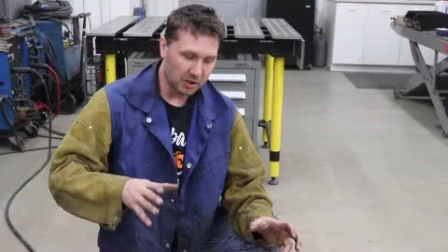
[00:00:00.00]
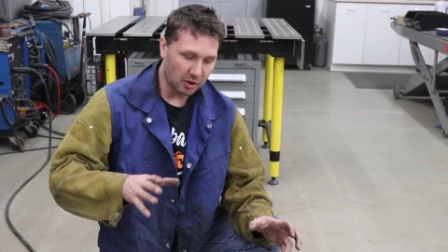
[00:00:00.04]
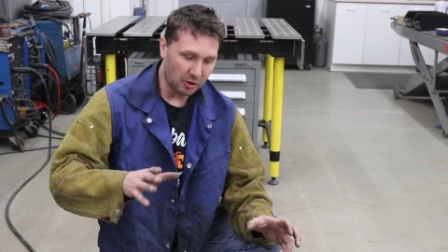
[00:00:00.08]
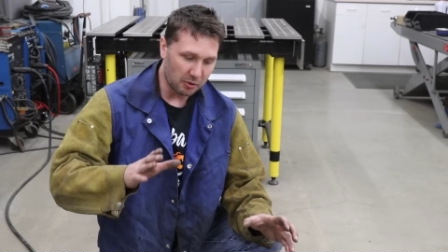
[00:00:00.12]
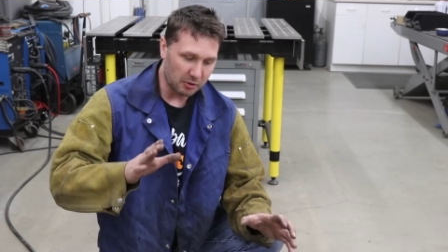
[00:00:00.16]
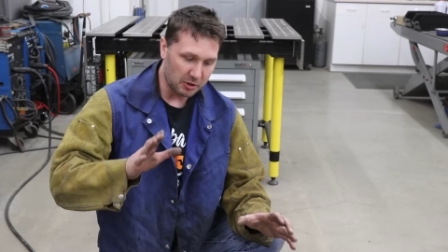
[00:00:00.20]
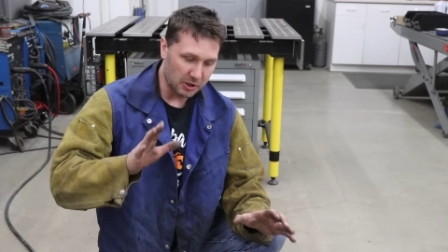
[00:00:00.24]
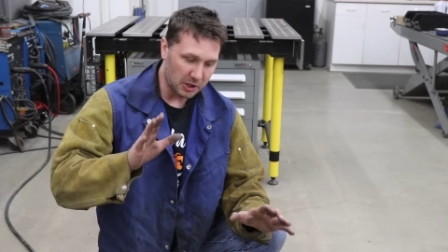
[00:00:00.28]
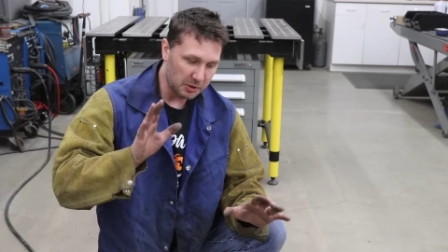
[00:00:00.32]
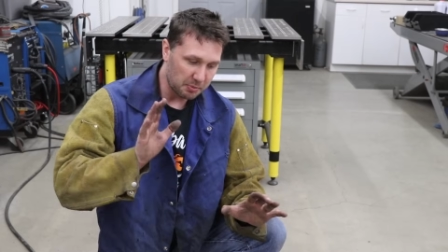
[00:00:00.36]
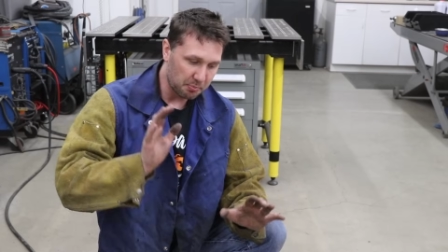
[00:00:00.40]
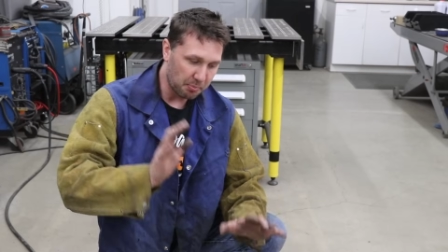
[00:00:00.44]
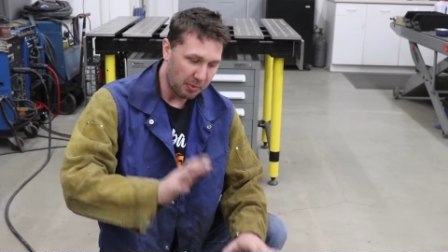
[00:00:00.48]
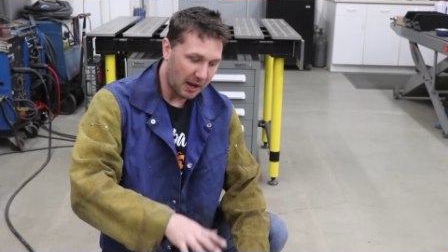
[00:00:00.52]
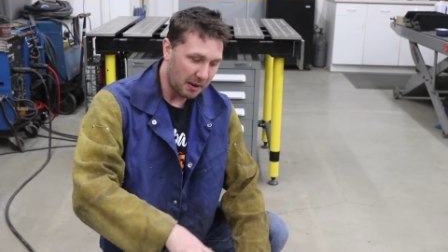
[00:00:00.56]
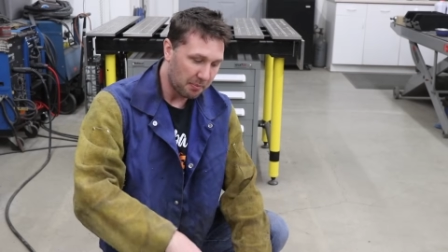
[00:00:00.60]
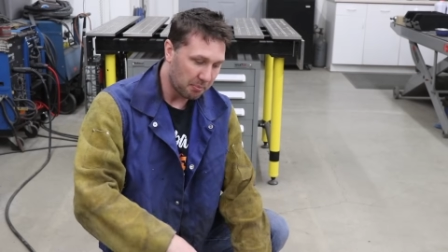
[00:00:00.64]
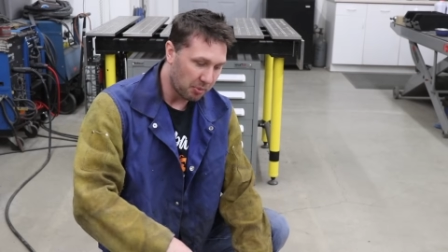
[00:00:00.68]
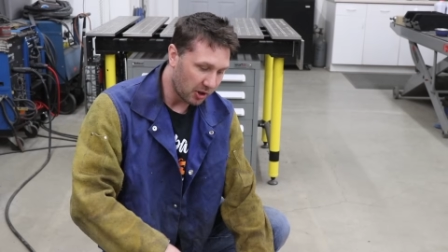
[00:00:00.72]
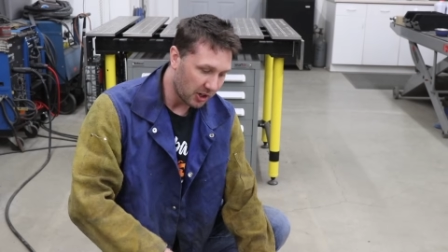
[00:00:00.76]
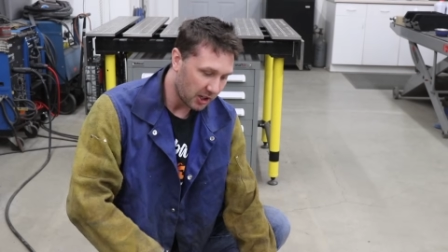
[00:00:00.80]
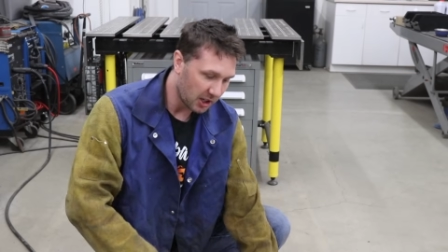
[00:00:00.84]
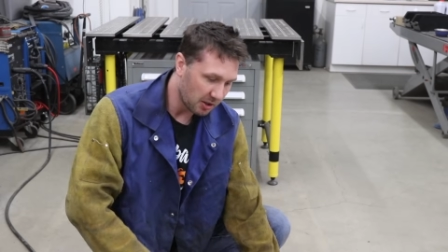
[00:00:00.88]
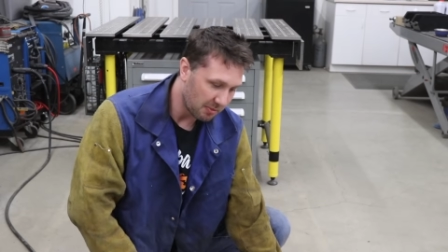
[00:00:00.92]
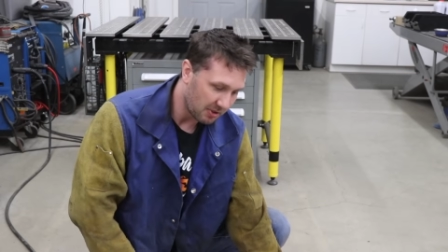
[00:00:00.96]
So just by
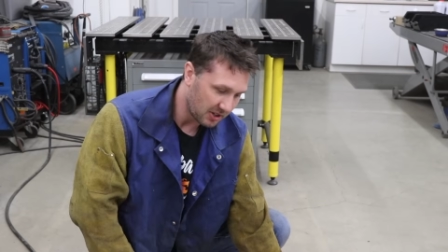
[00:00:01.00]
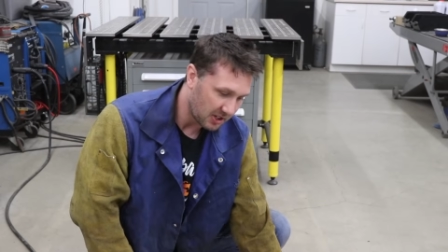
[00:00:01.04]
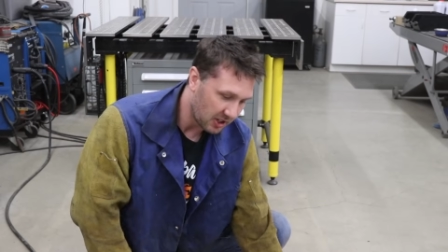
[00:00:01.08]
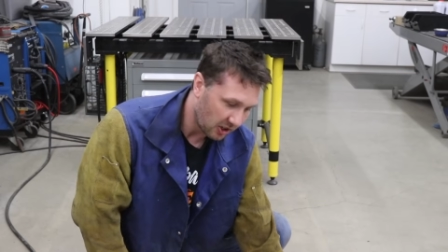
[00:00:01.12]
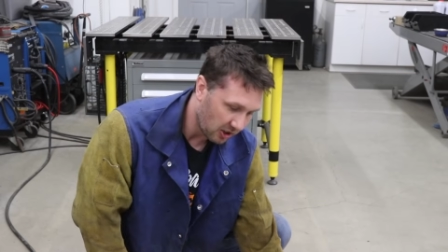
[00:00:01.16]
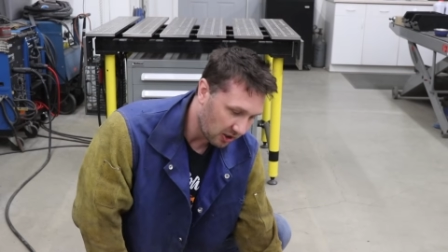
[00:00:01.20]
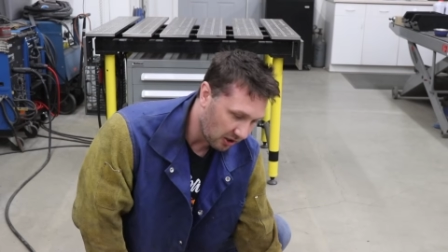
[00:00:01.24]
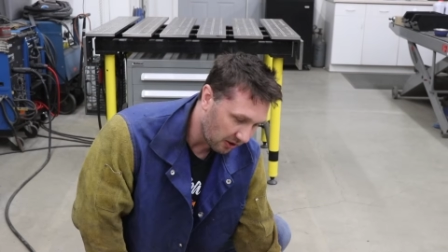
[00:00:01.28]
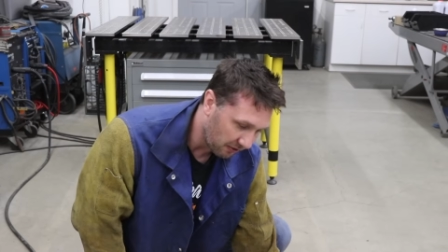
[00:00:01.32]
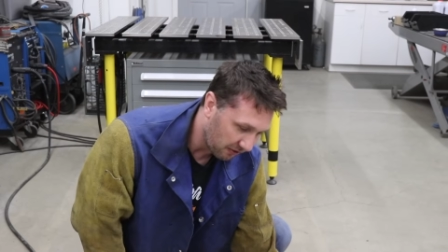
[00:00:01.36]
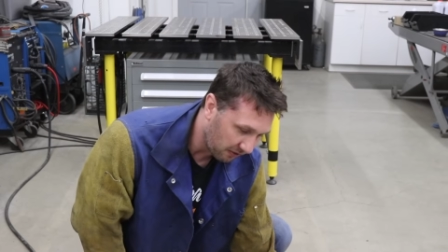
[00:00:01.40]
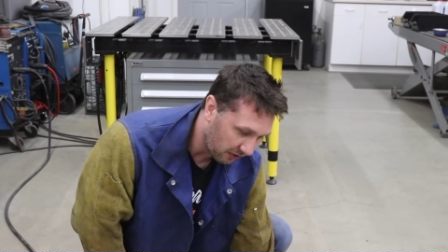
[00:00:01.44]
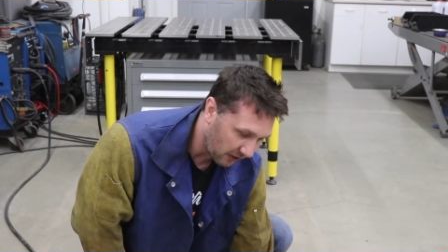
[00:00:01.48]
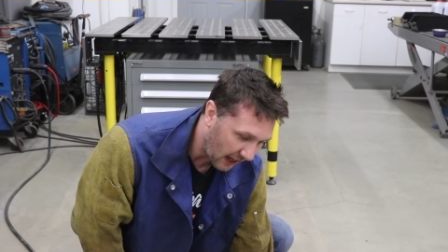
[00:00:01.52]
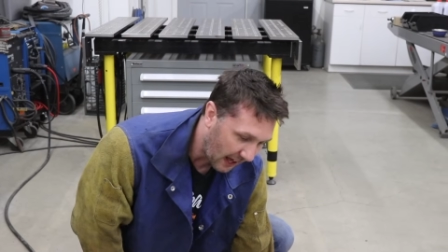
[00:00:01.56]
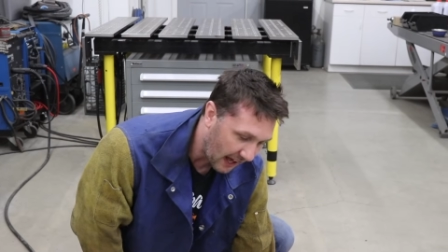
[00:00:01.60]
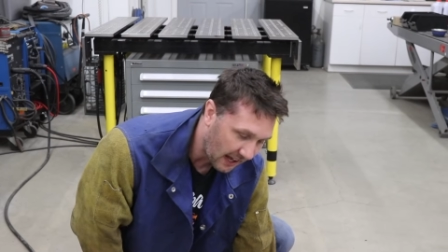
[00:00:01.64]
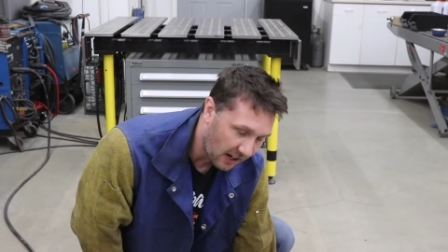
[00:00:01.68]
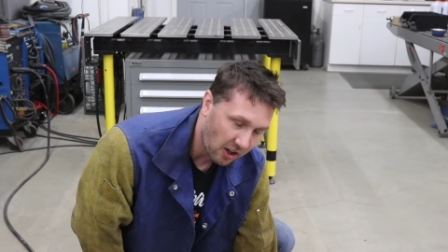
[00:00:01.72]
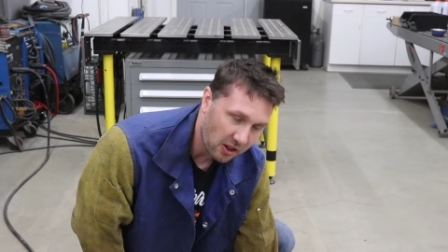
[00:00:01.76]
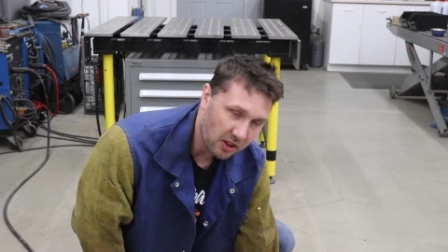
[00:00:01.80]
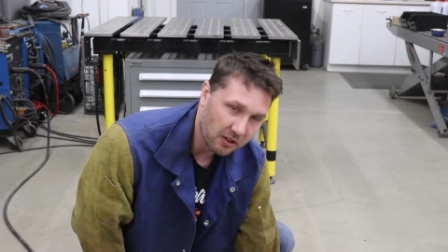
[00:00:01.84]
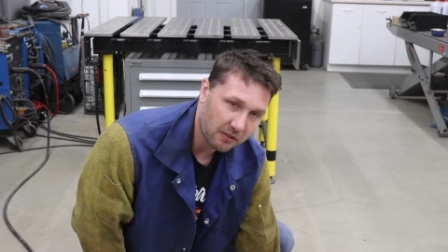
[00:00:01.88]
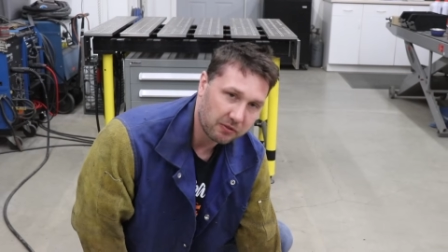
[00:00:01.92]
putting the material flat on